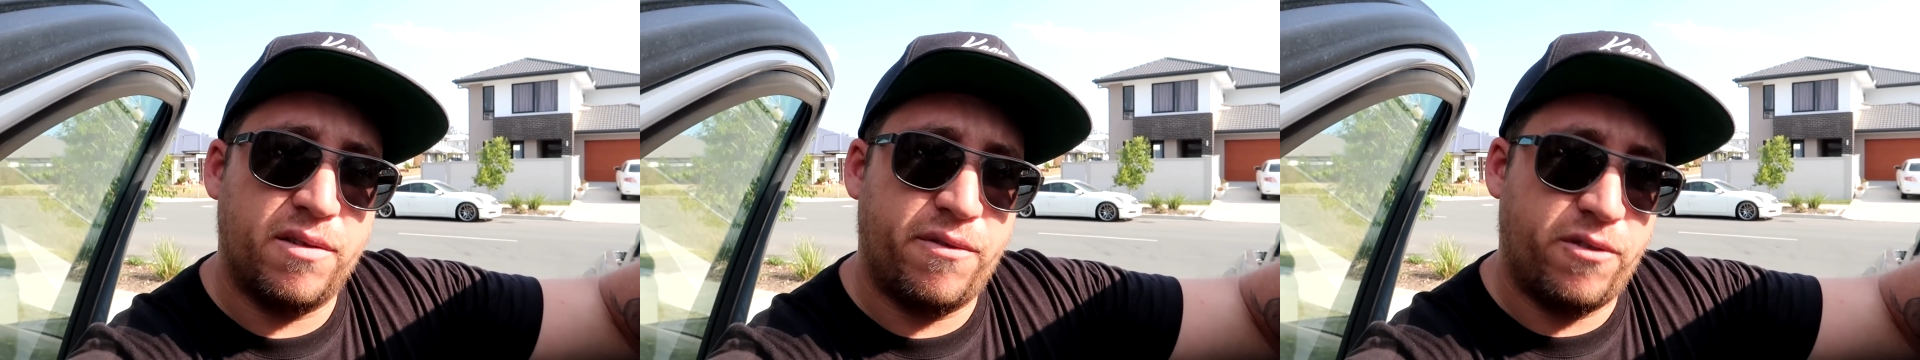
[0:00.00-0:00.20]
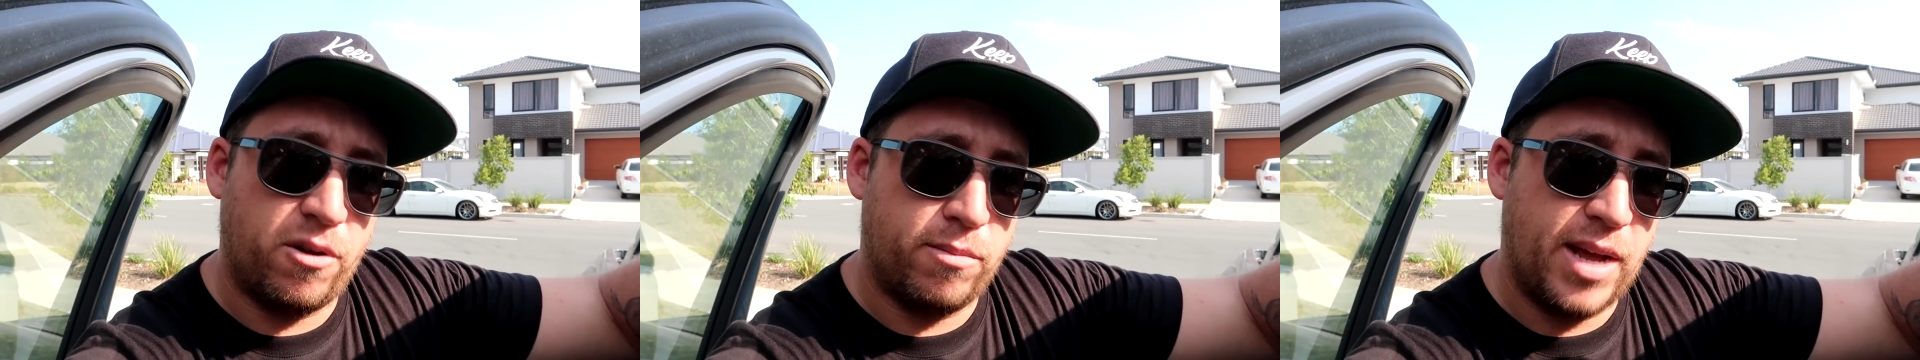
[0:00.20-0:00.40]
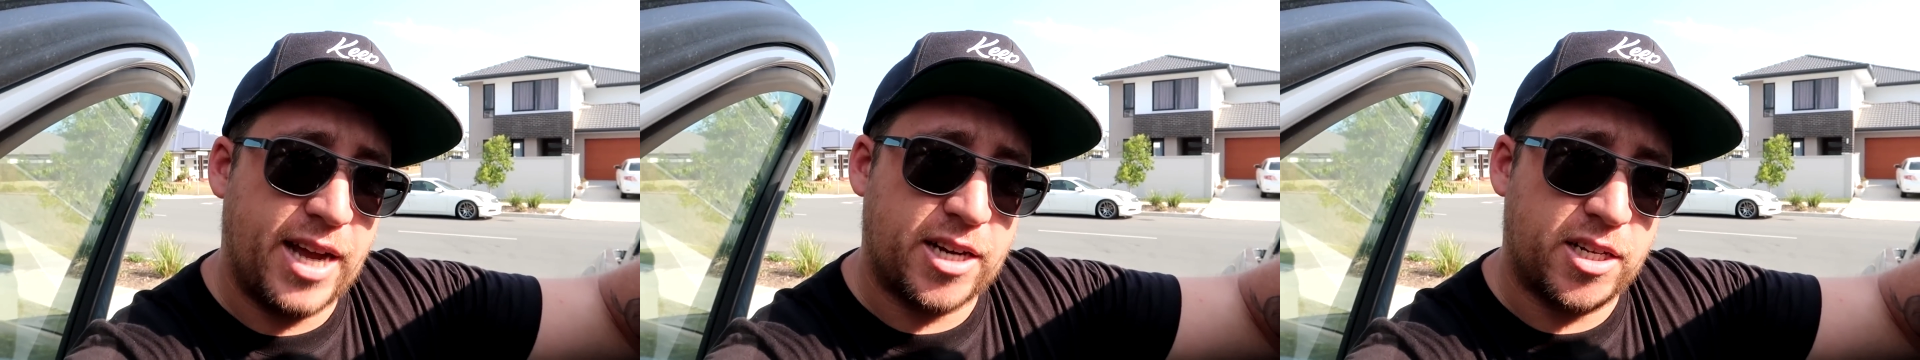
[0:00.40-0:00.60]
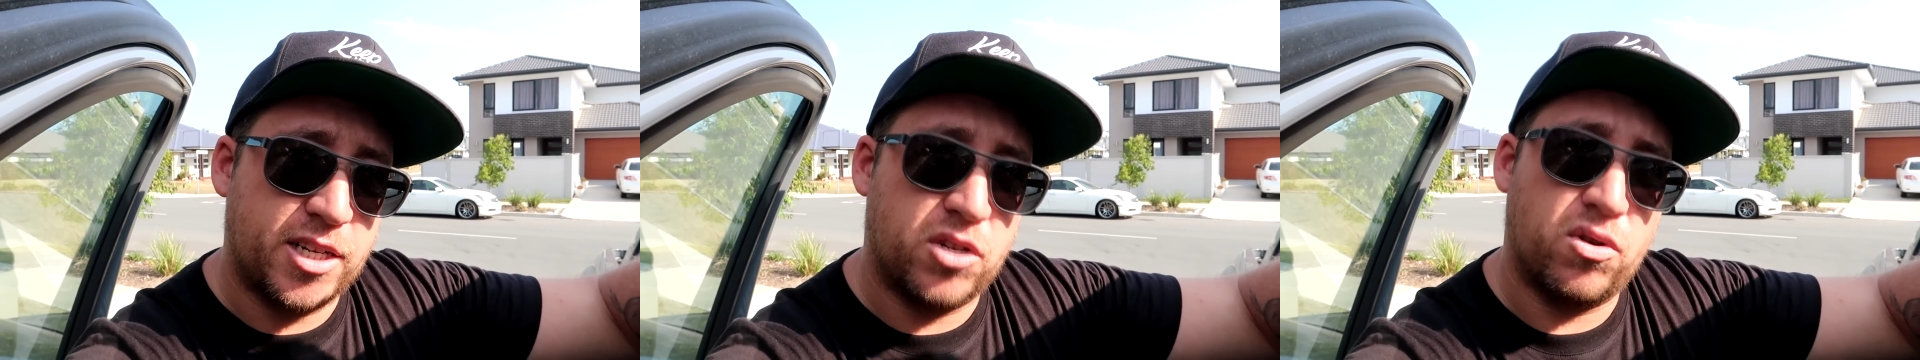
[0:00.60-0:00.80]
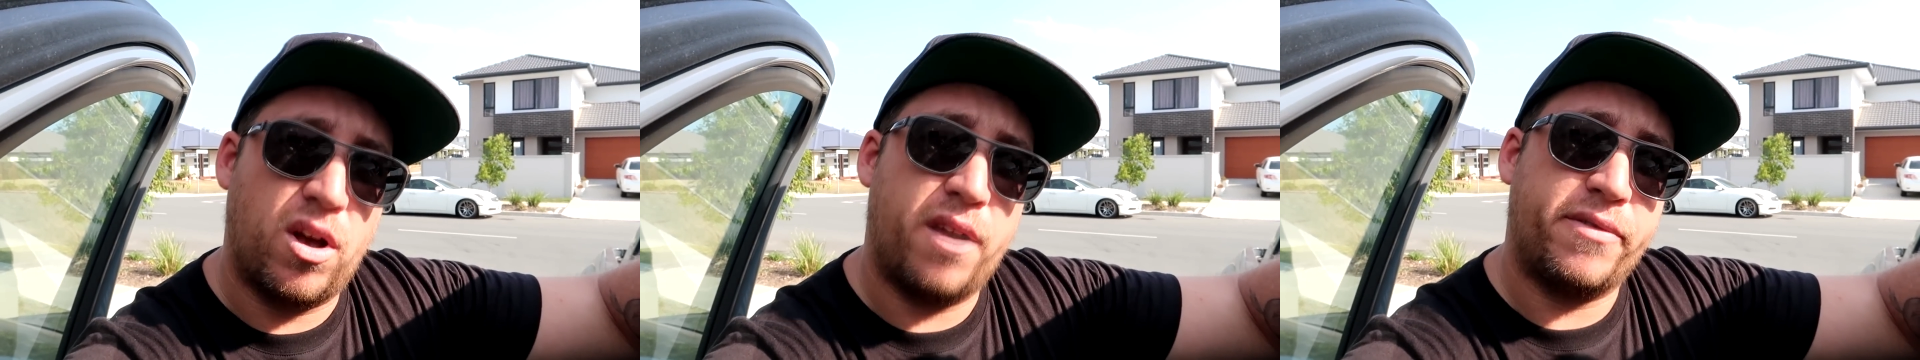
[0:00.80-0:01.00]
from
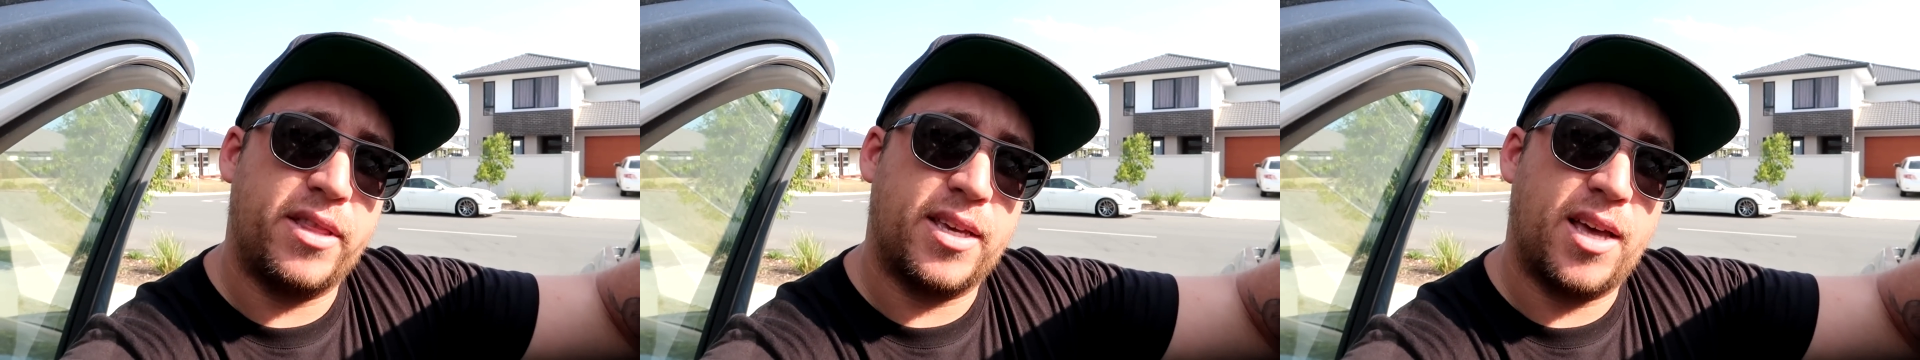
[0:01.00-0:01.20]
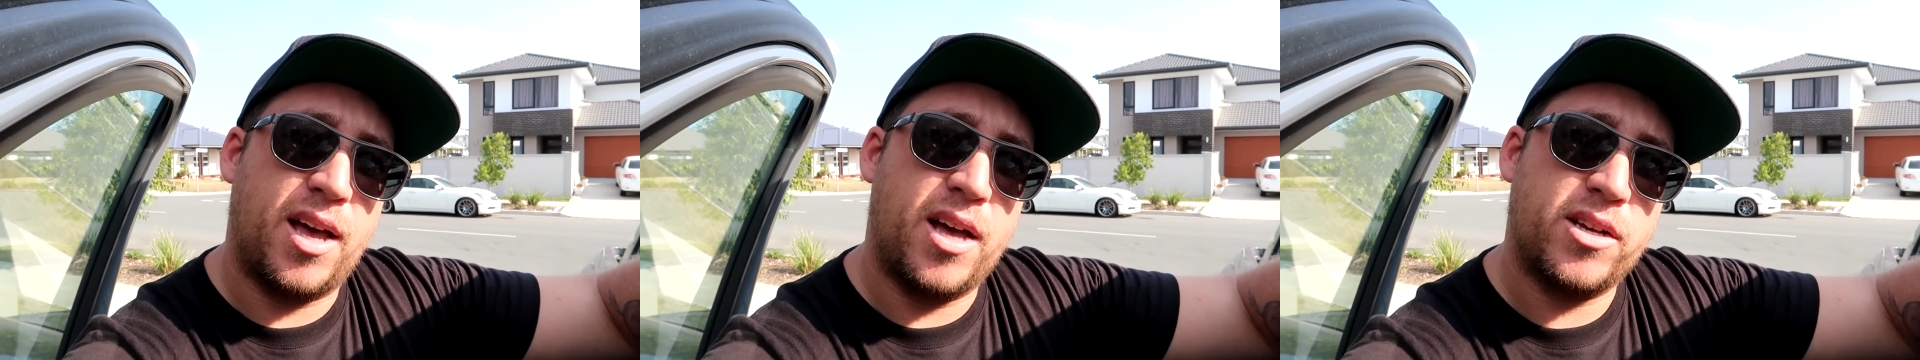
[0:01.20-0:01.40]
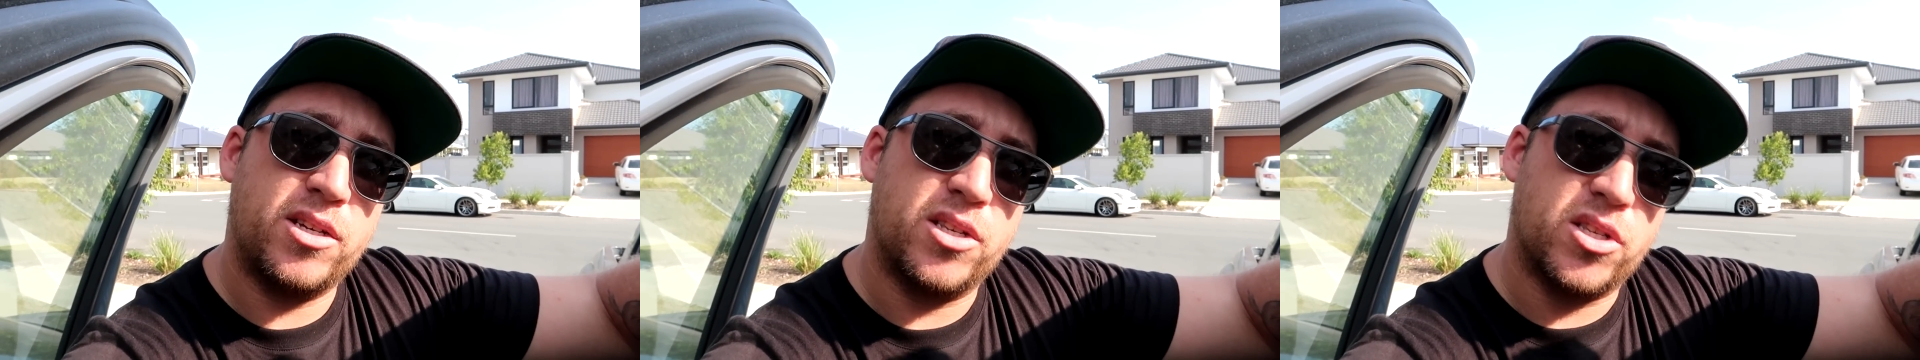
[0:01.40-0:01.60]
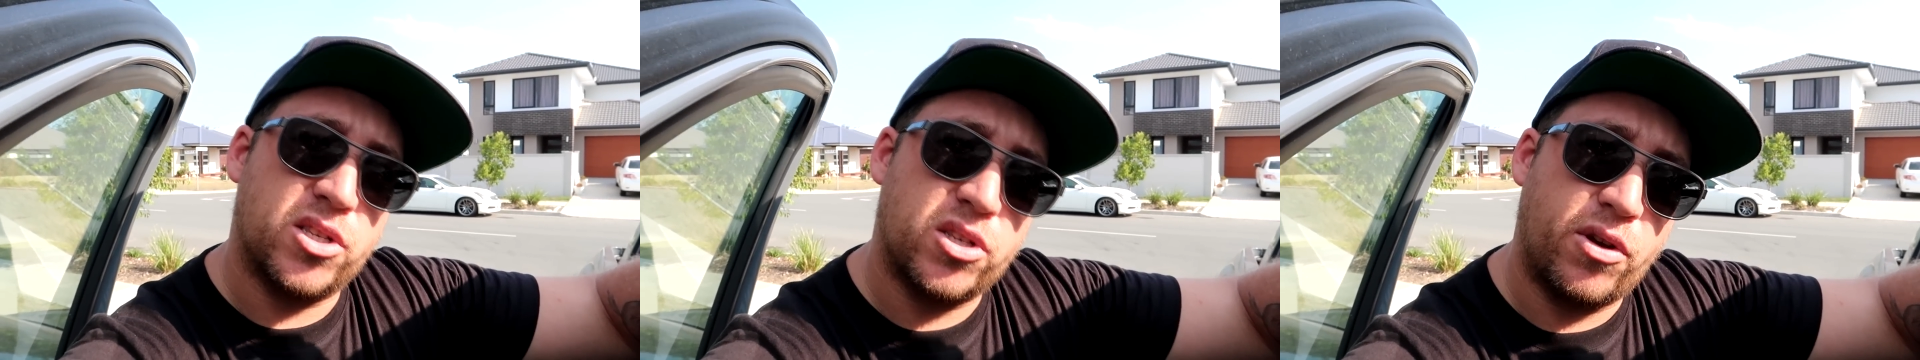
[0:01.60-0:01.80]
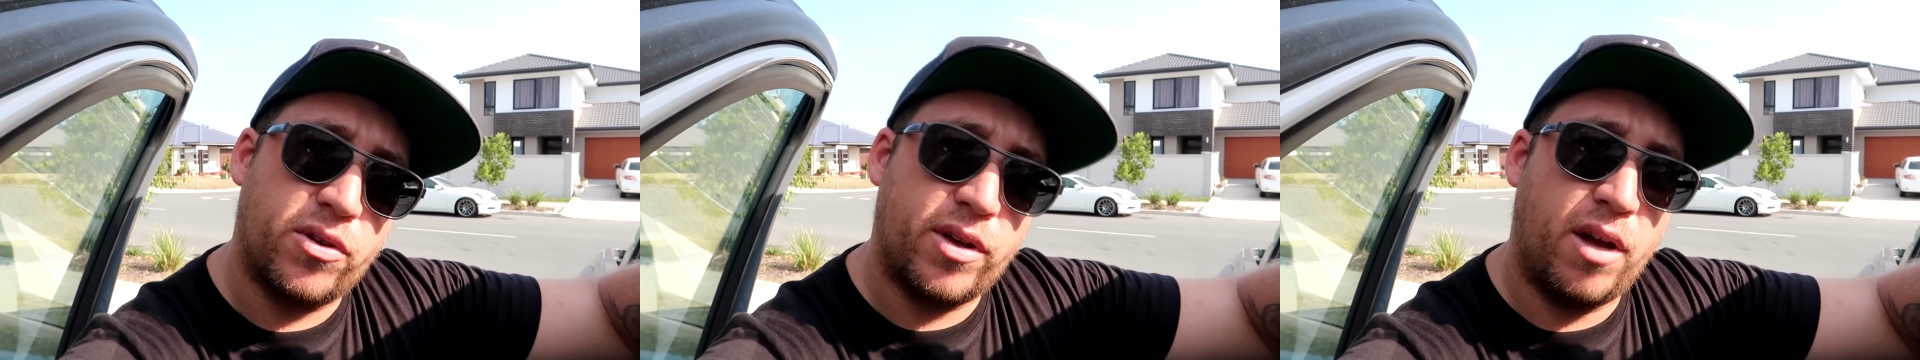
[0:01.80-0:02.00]
actually driving the car because it's
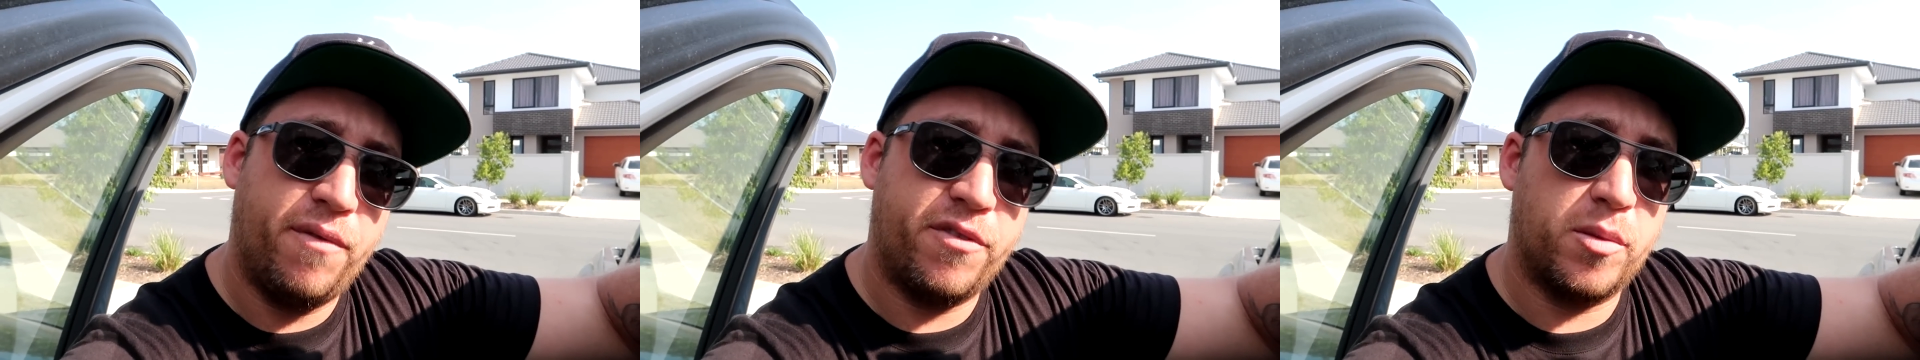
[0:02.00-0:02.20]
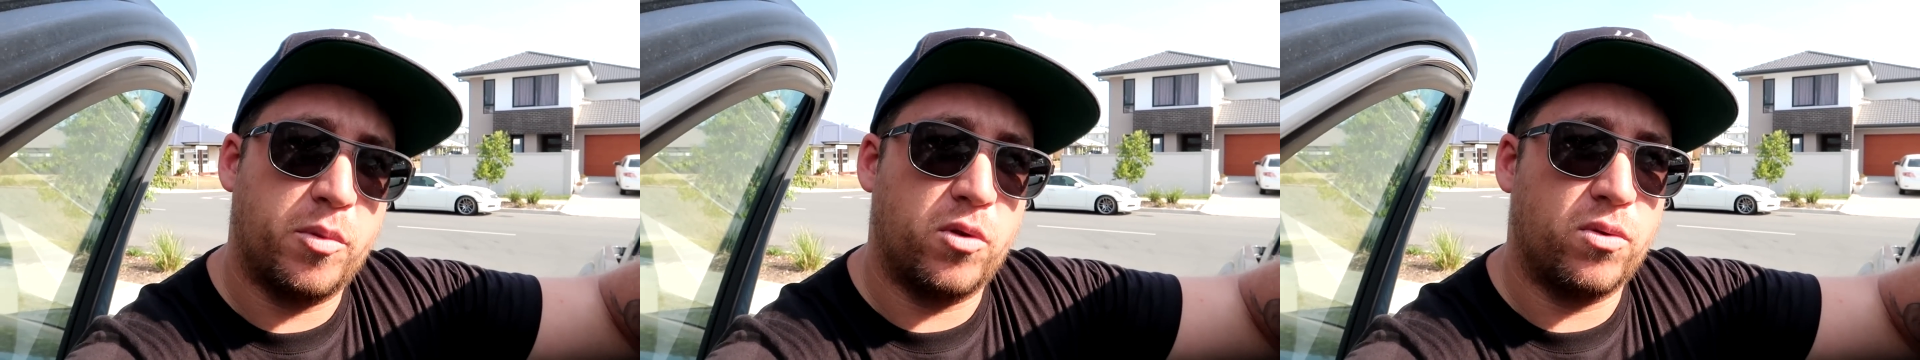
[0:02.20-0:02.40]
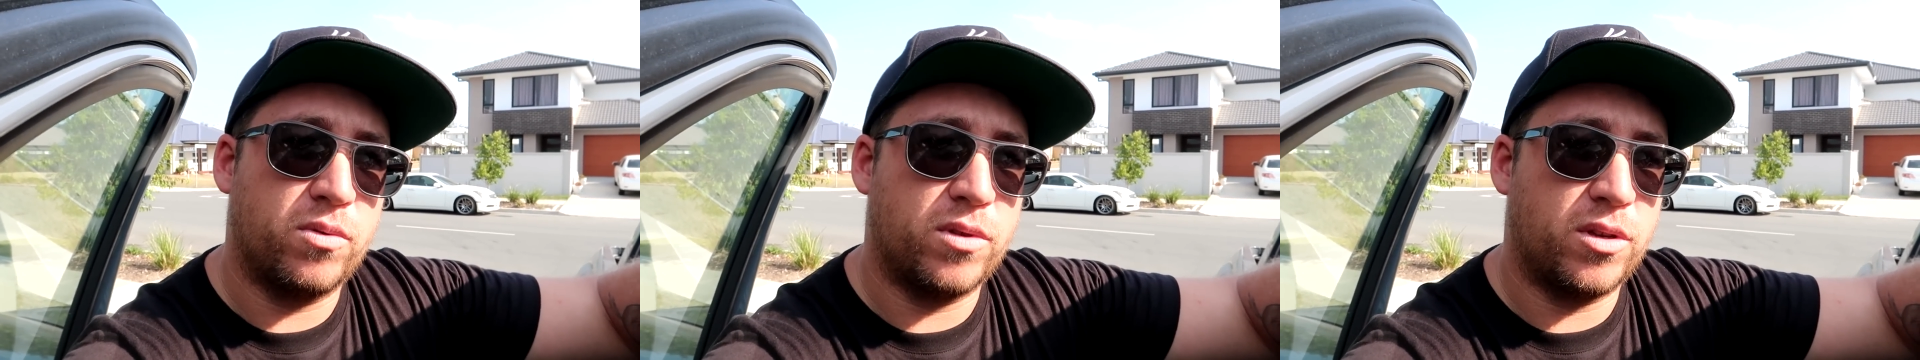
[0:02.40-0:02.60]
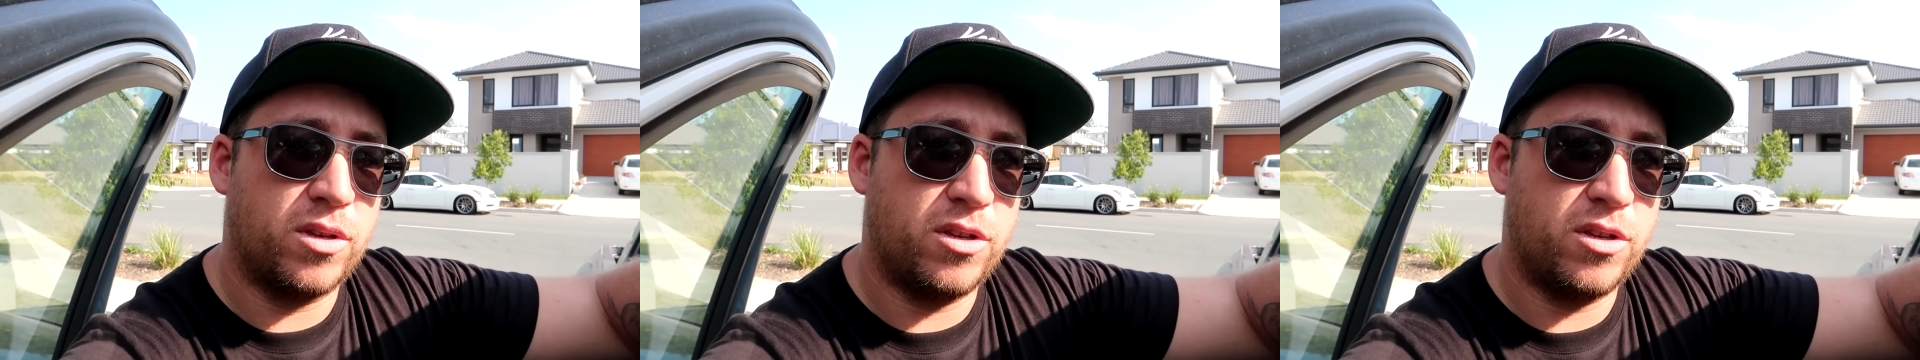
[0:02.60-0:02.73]
so comfortable.